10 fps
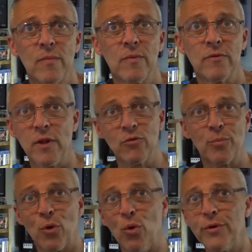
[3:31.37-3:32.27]
There's loads
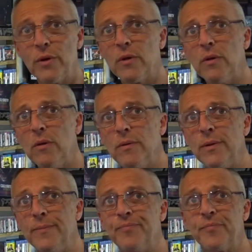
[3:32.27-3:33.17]
abroad.
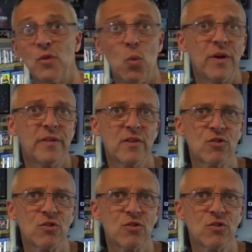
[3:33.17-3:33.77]
The one in this